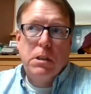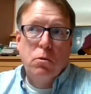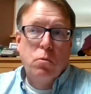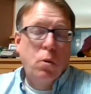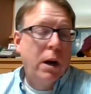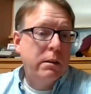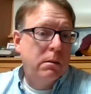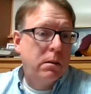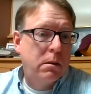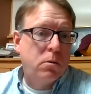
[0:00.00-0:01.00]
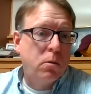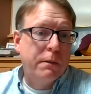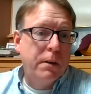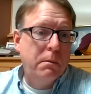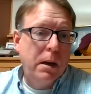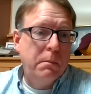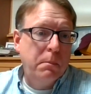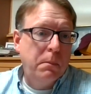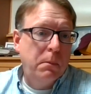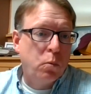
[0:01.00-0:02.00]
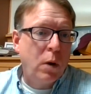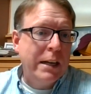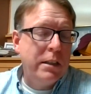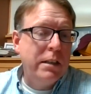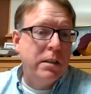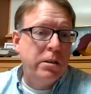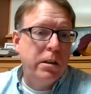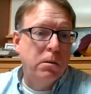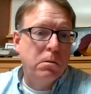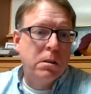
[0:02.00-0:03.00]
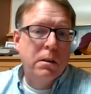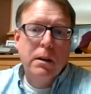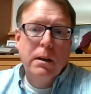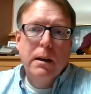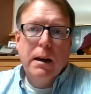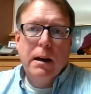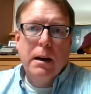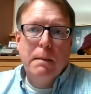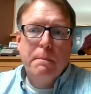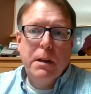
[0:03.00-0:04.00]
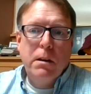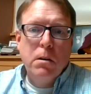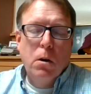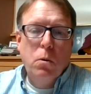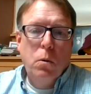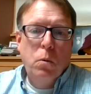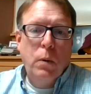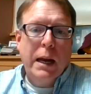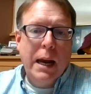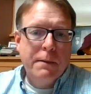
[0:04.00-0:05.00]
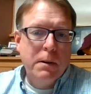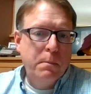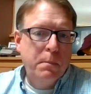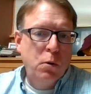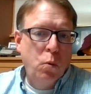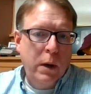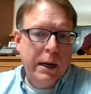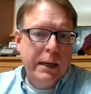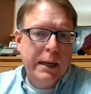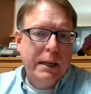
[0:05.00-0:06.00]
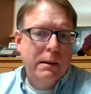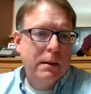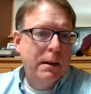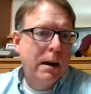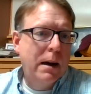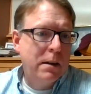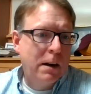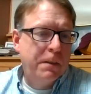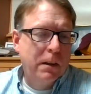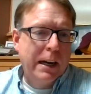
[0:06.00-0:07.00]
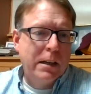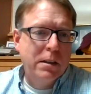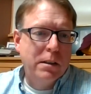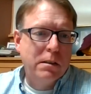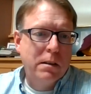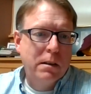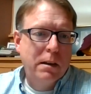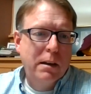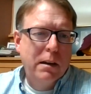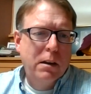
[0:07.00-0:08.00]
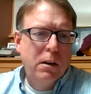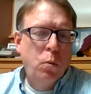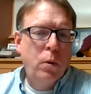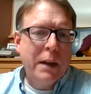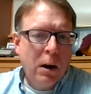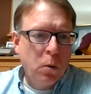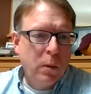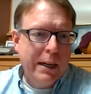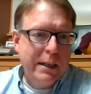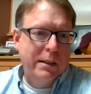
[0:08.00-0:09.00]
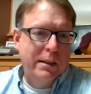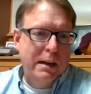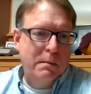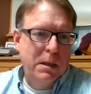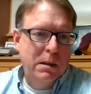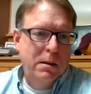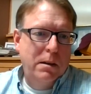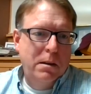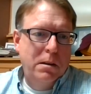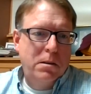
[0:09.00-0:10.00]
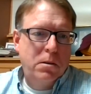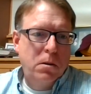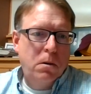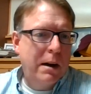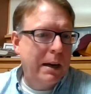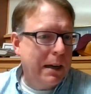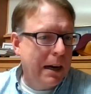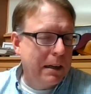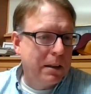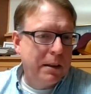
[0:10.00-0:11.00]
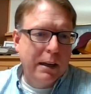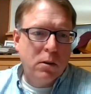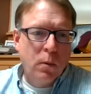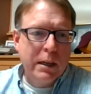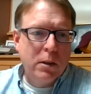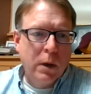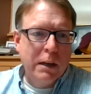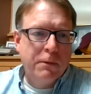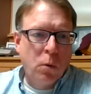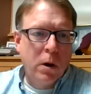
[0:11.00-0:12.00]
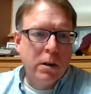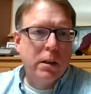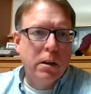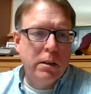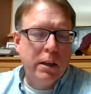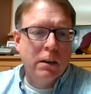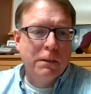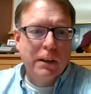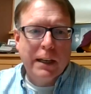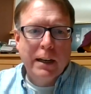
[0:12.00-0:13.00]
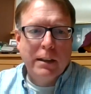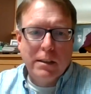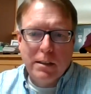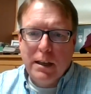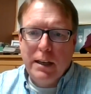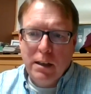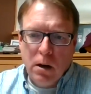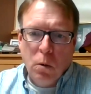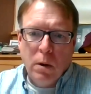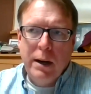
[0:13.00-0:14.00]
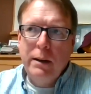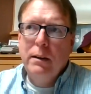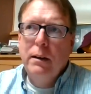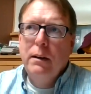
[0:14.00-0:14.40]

run sort of and raise these issues. You know, we haven't been winning enough elections without raising them. So I kind of think 2024 is a good year for candidates to say, you know what,